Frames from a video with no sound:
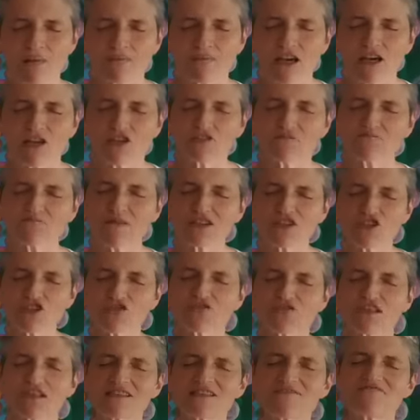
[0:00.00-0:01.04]
because much of
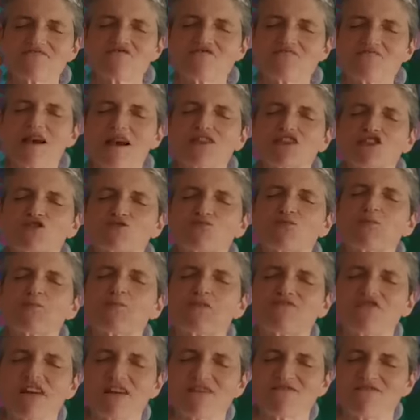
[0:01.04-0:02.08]
this information will be
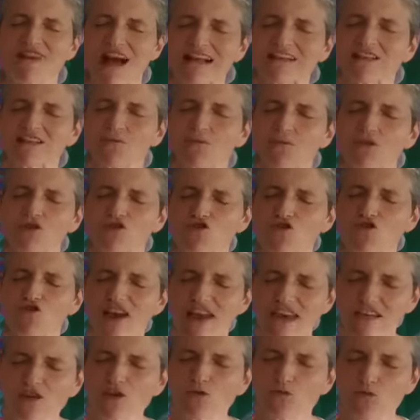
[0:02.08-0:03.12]
very valuable. Your
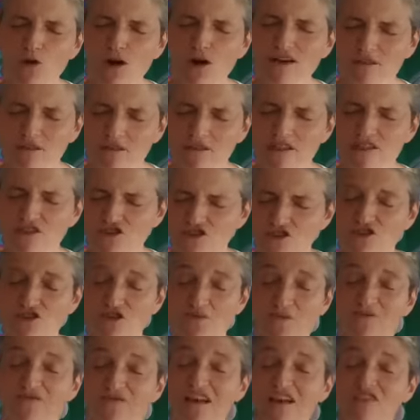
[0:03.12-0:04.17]
inner world is going to
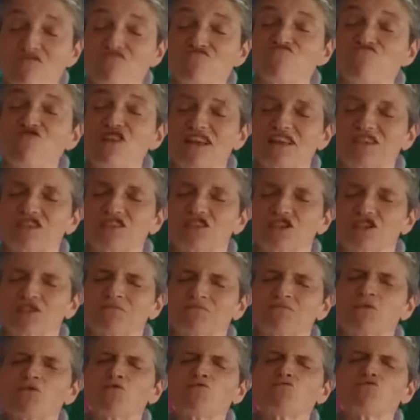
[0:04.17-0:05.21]
be very rich.
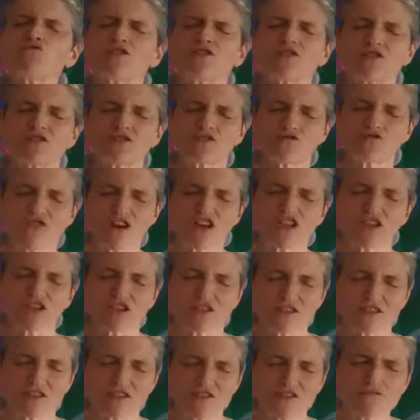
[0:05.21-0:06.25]
Oh, goodness
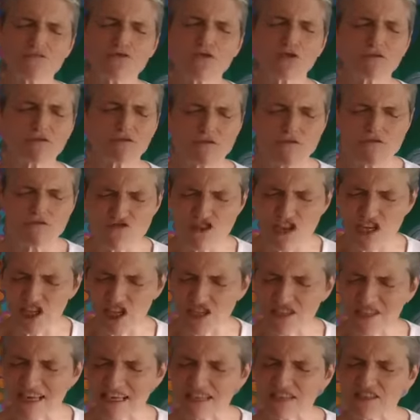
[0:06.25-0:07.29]
gracious, don't look for
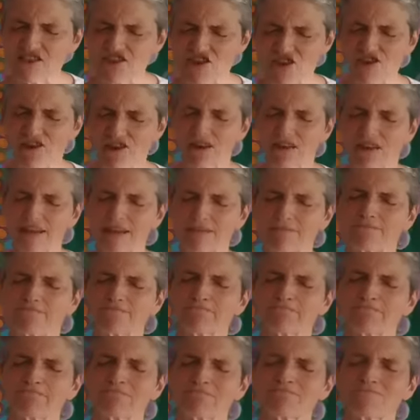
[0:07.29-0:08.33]
riches externally.
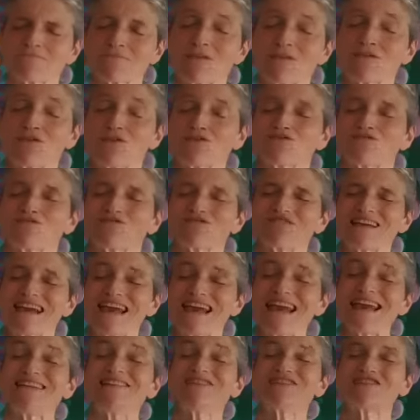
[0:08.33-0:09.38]
Look for the
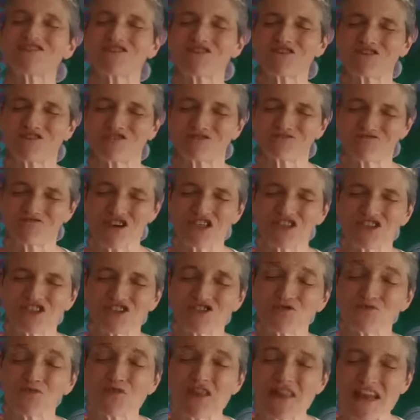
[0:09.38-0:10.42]
internal
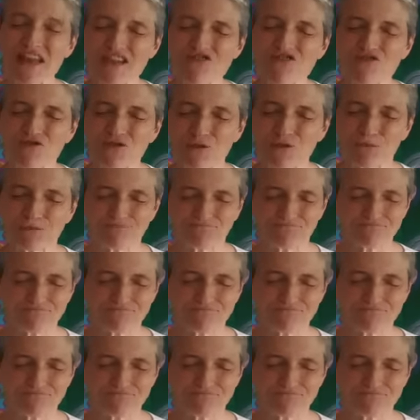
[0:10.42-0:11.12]
riches within you.